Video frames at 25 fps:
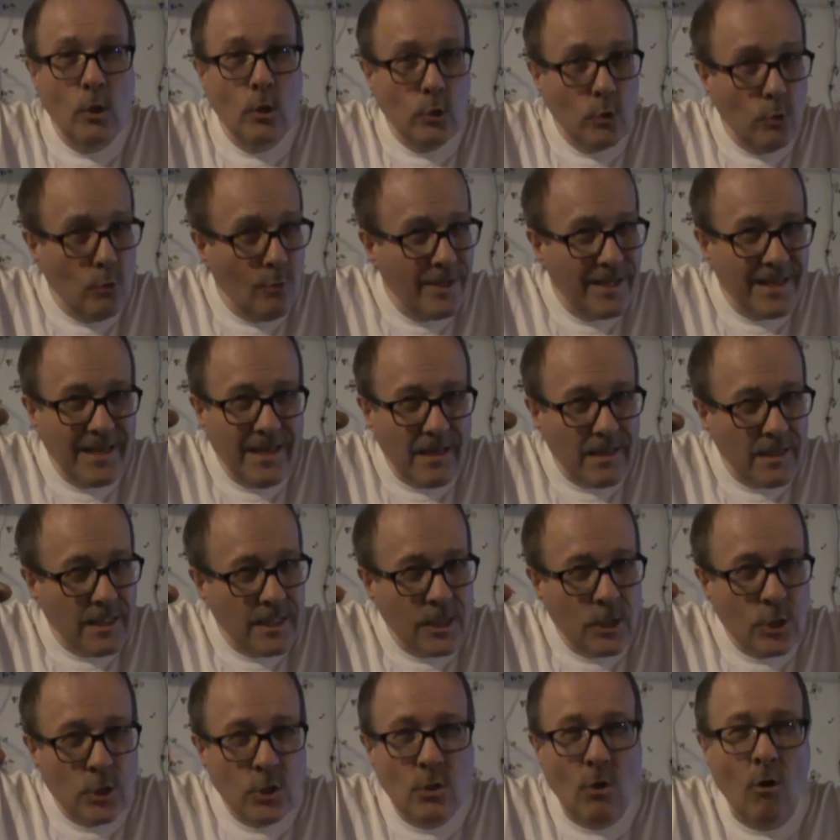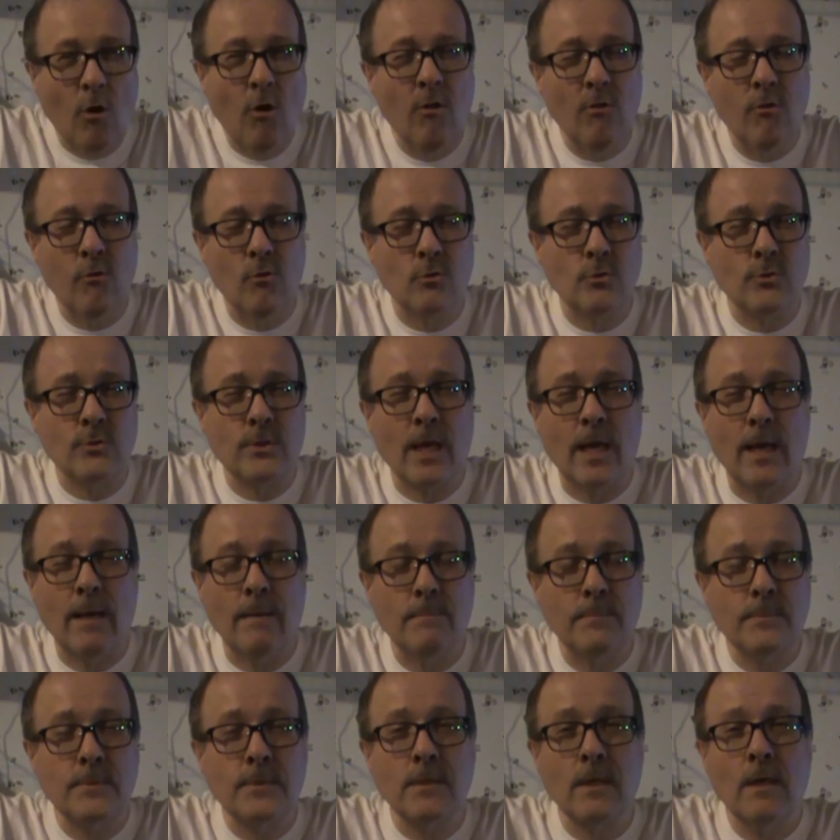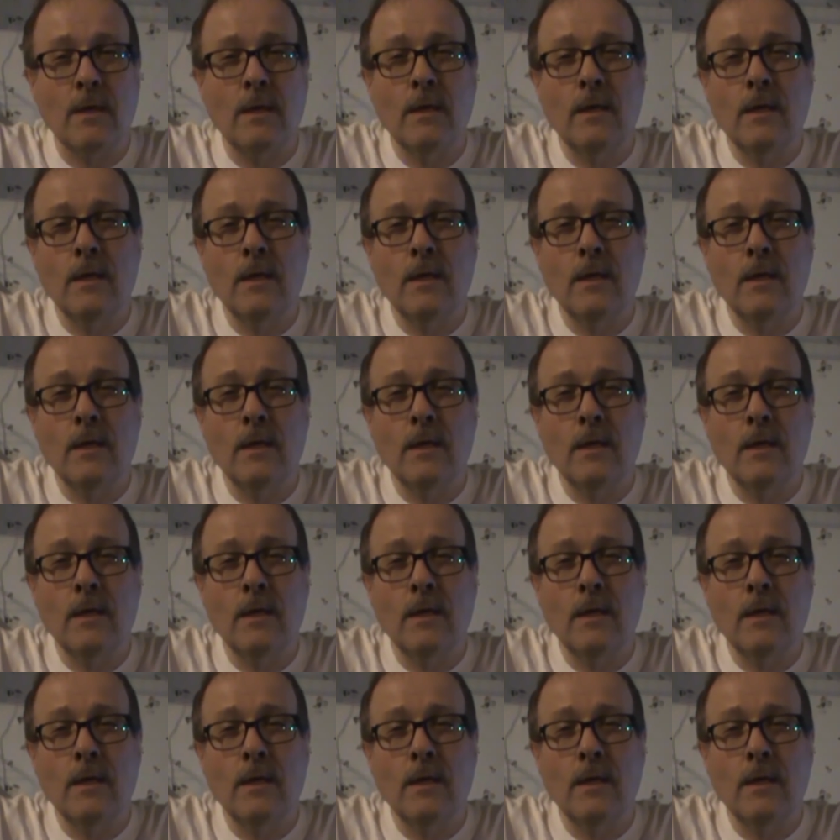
You can uninstall those apps.